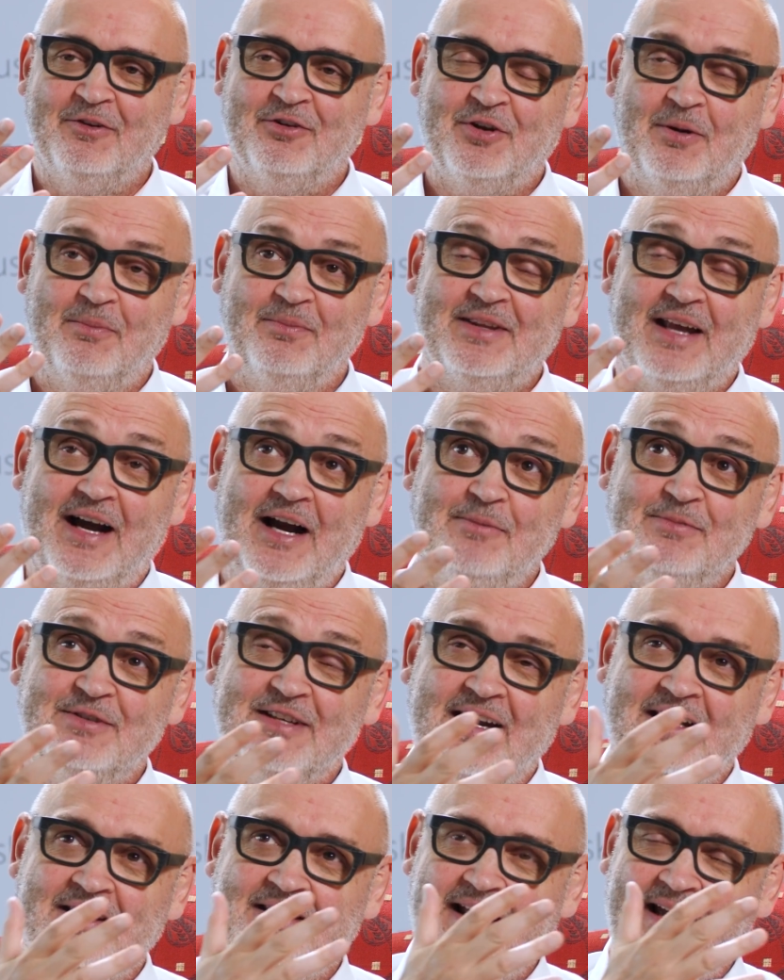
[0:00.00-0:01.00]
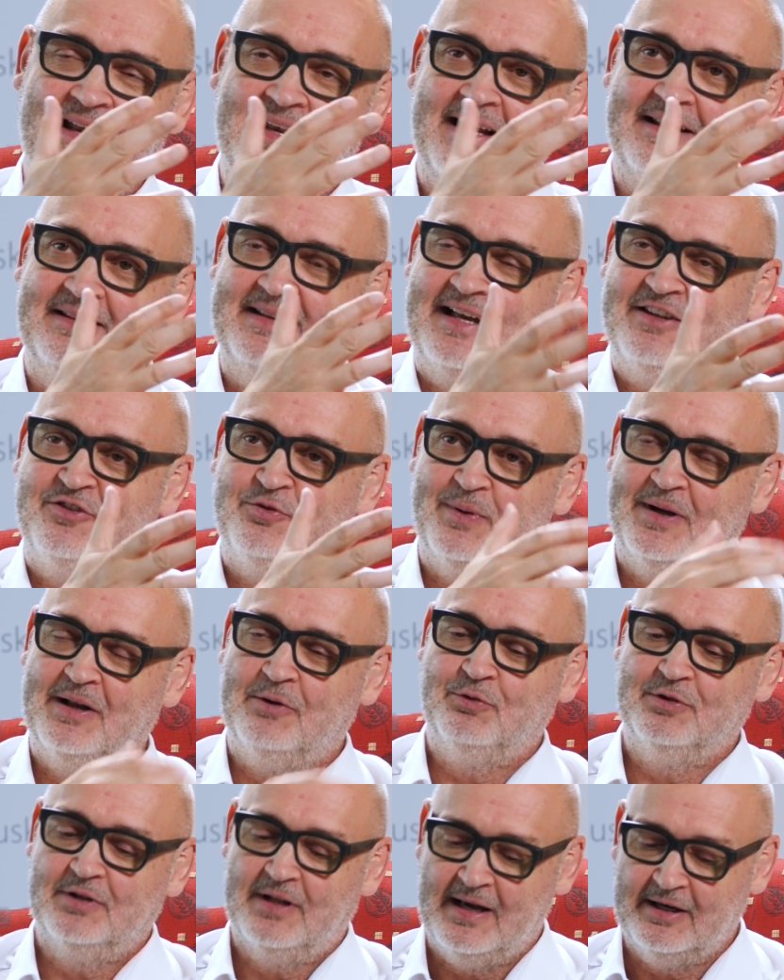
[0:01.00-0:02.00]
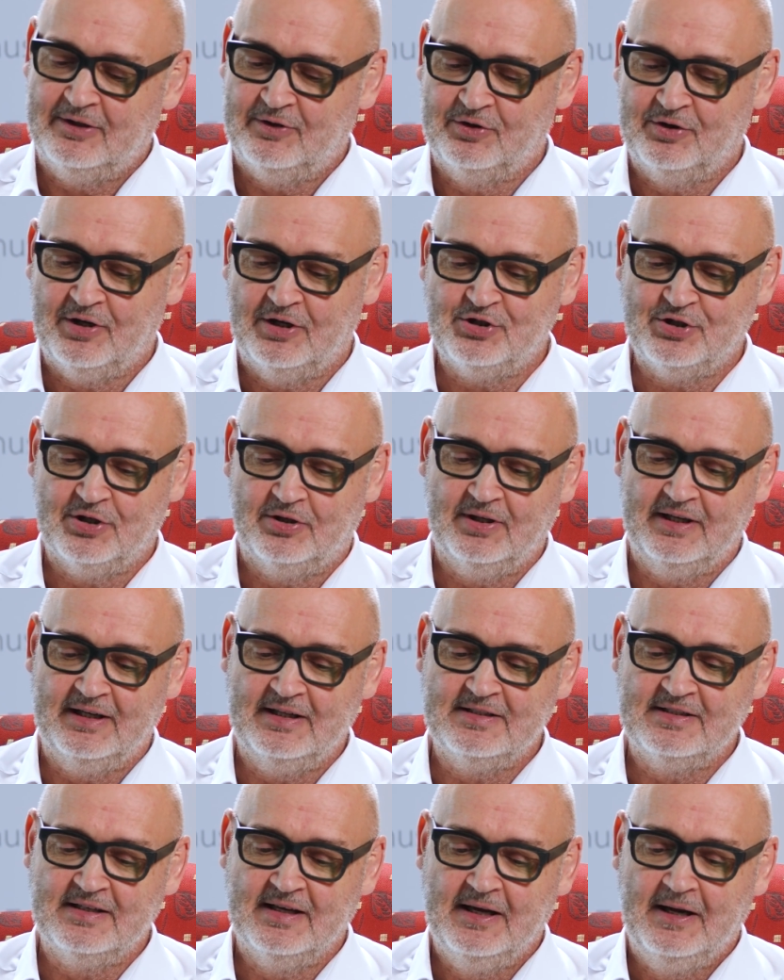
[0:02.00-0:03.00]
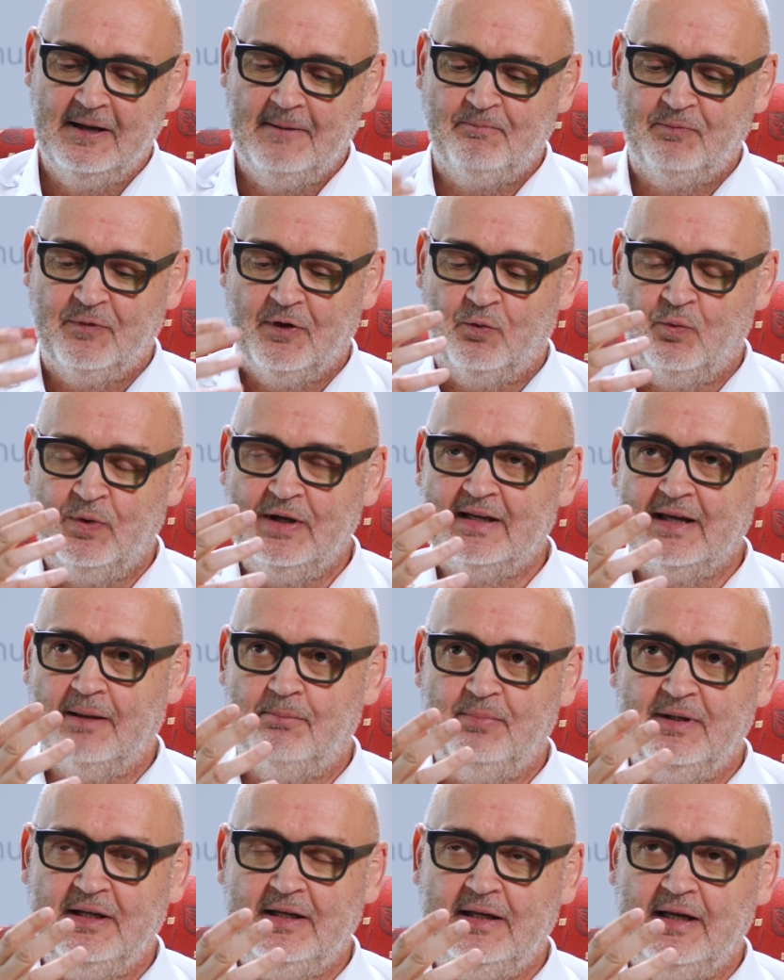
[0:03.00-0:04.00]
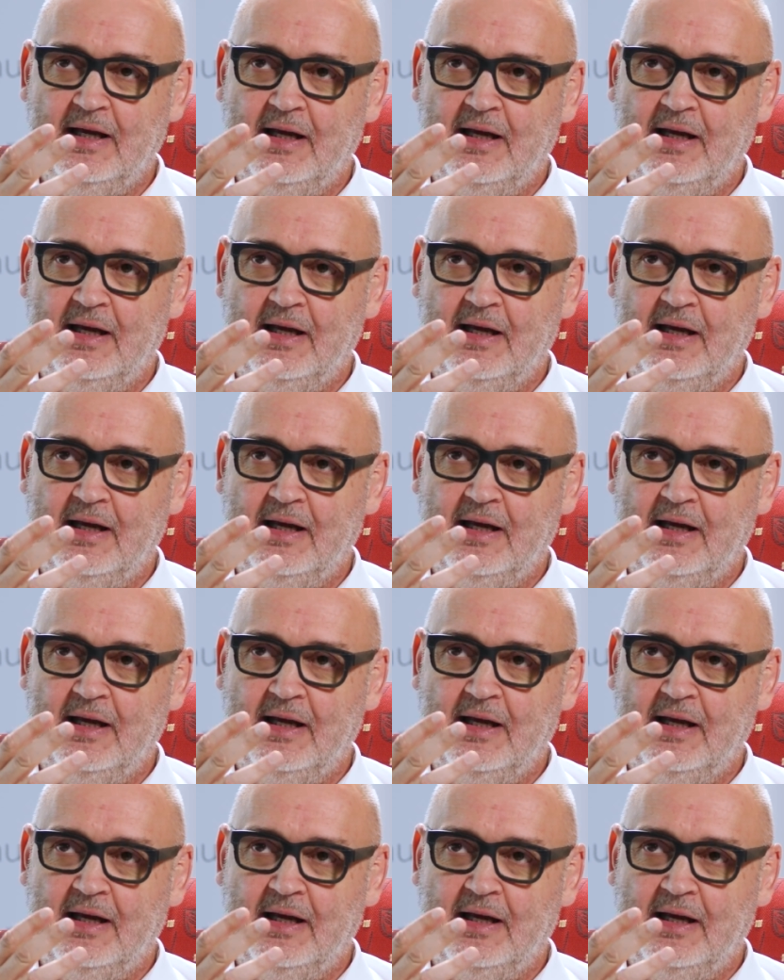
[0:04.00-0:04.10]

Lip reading: Sometimes, and that's what I would like to touch on, is we can be